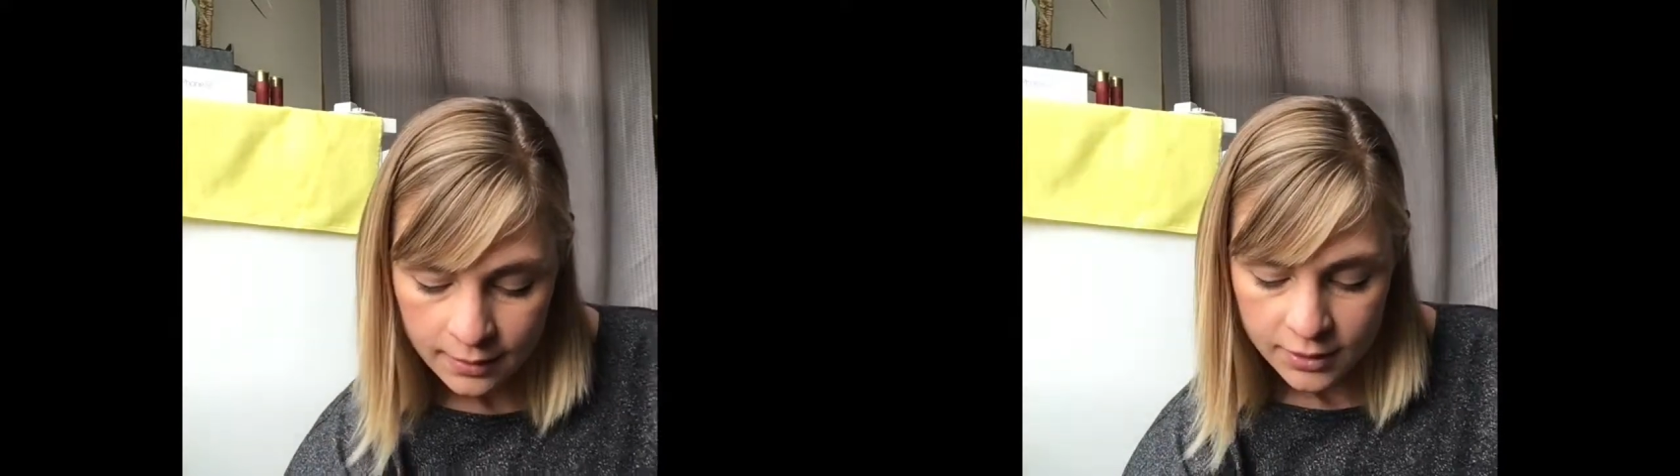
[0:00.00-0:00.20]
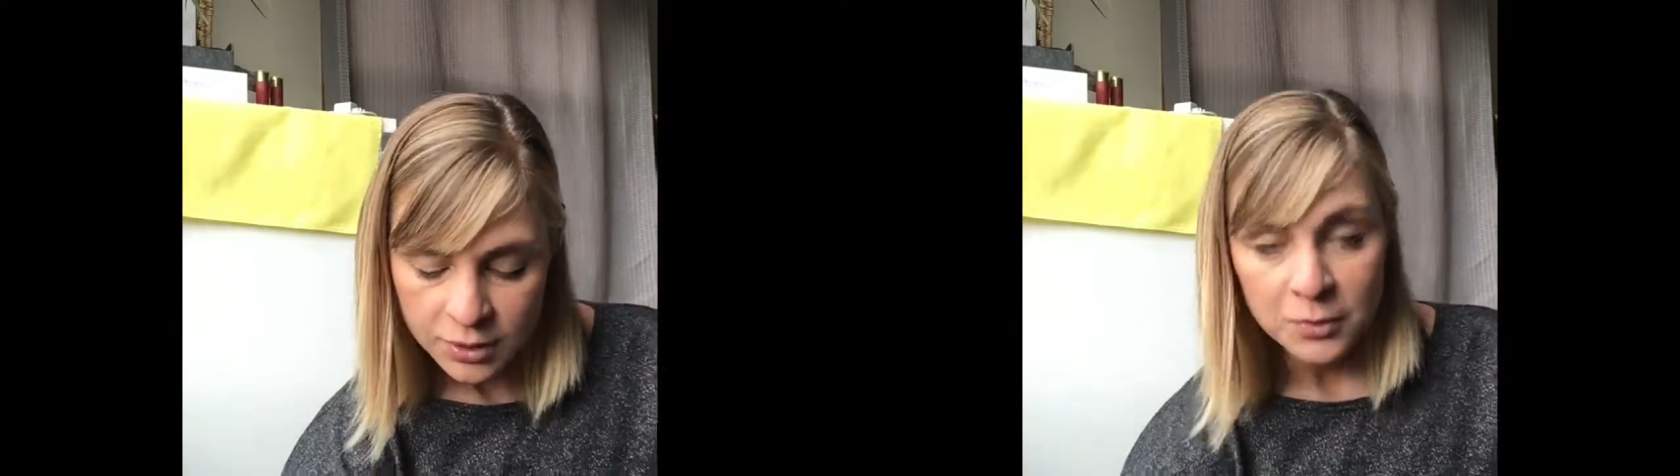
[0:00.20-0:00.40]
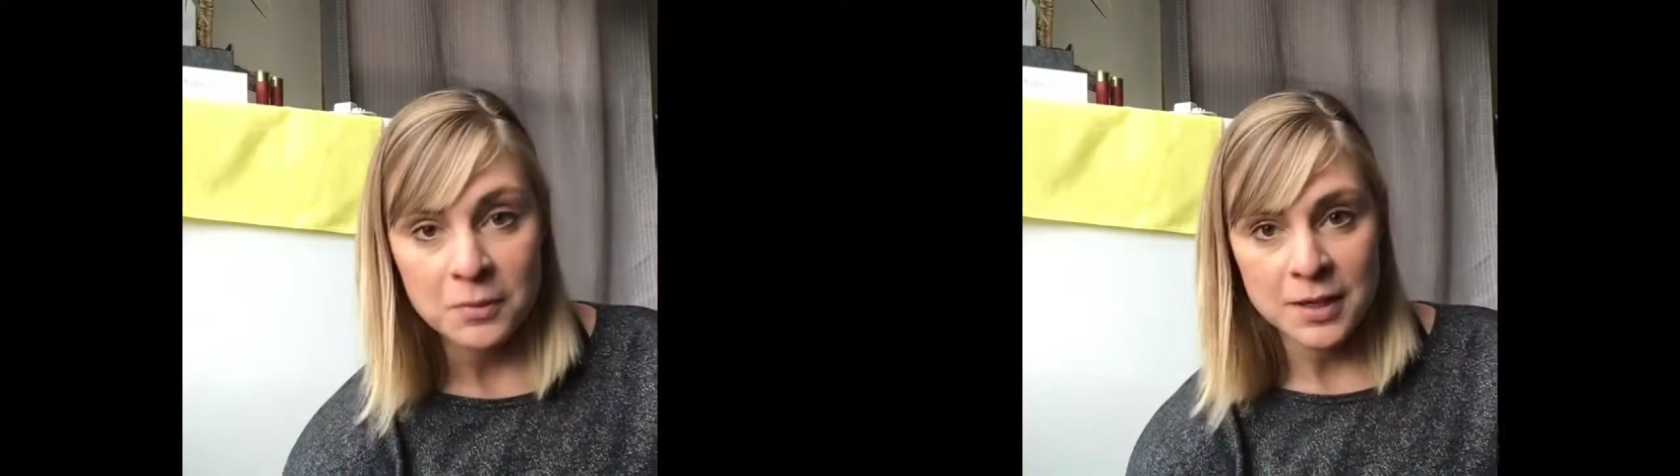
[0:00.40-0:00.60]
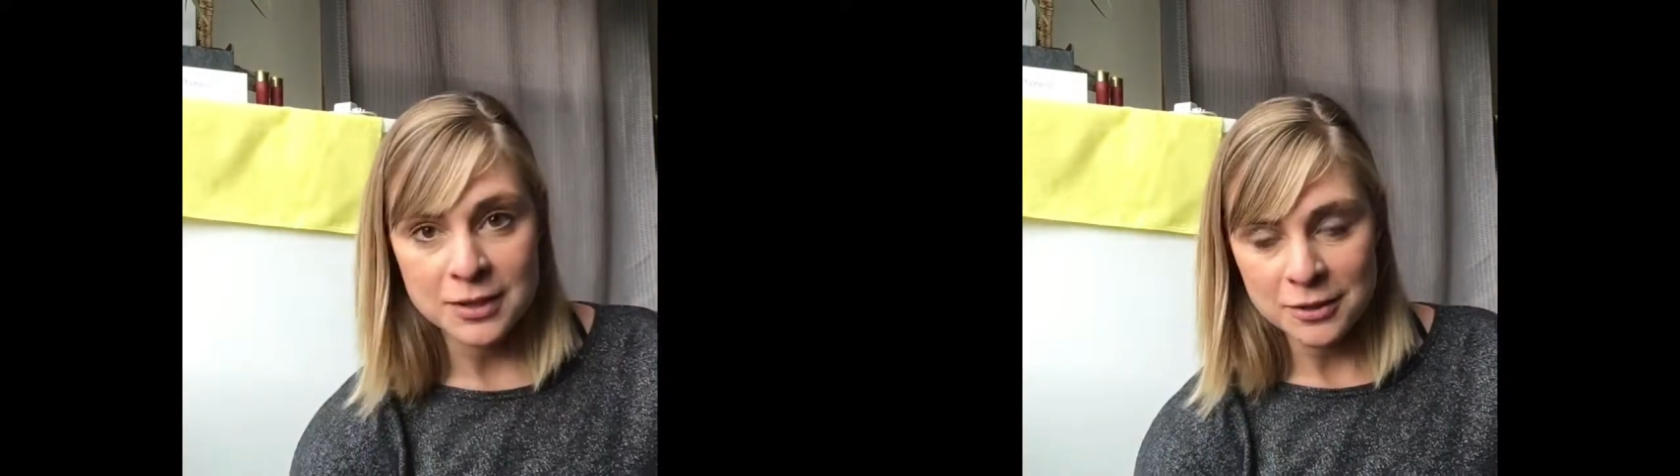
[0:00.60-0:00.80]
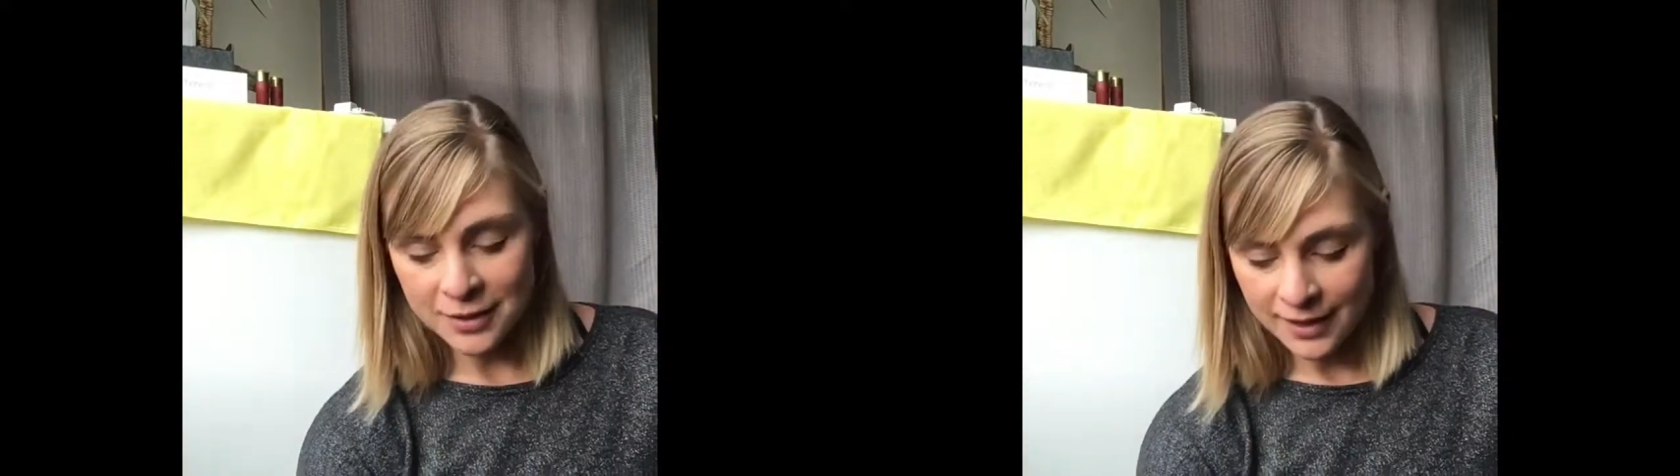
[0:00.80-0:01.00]
Just want to make
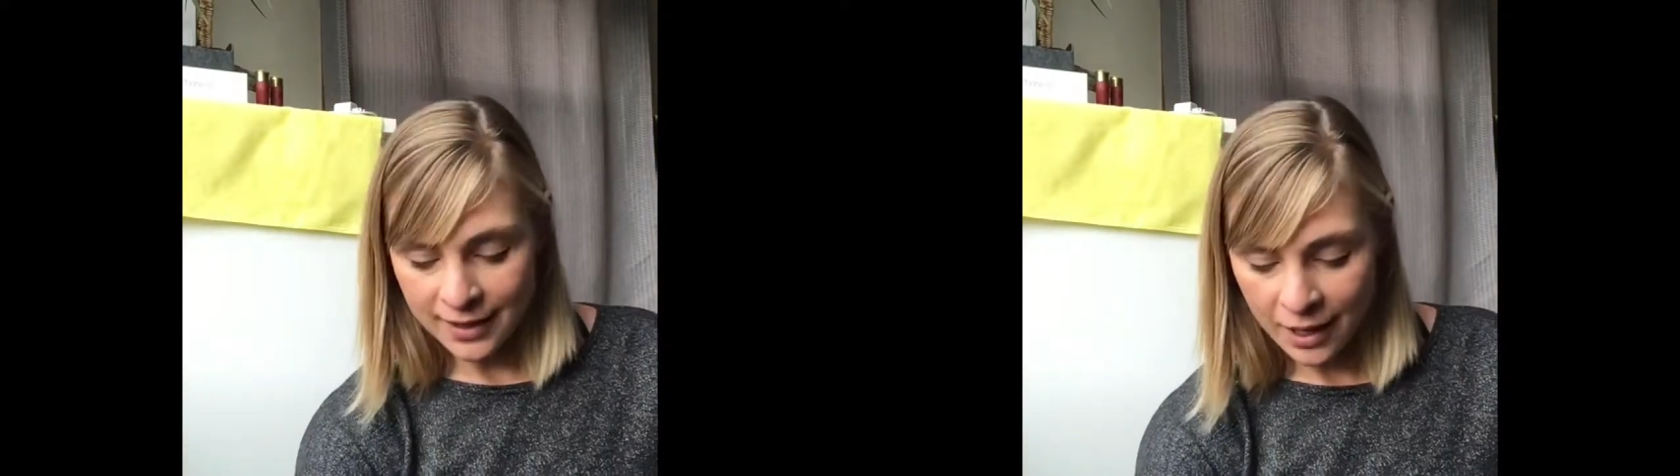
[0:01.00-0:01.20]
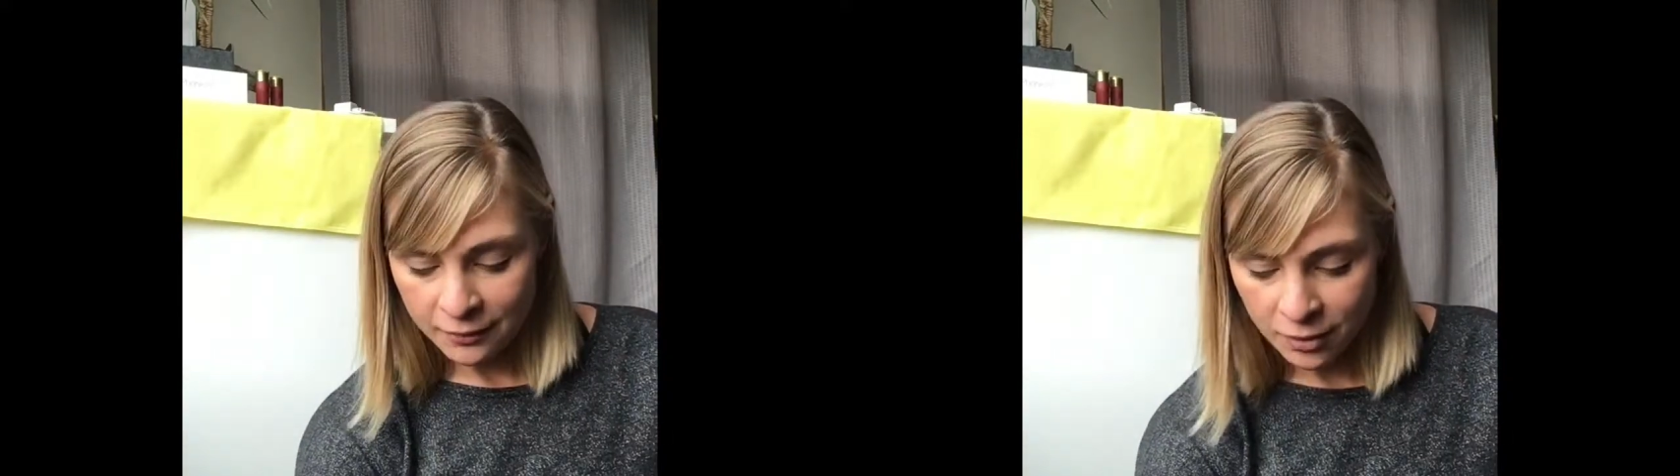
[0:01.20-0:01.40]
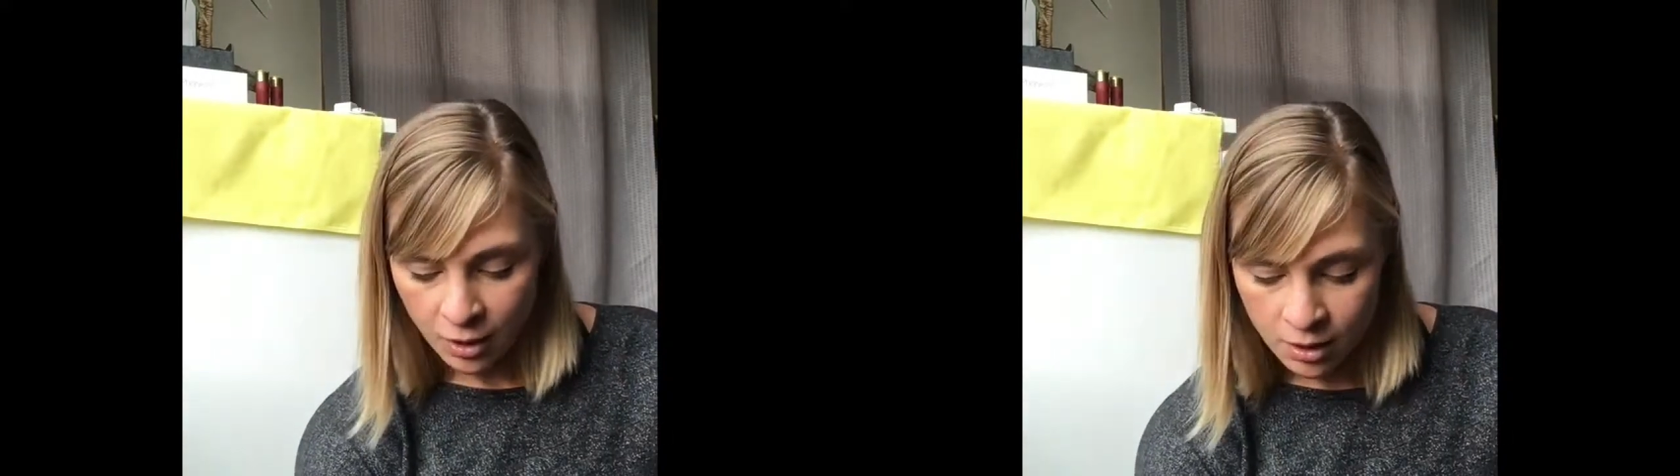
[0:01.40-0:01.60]
sure that I cover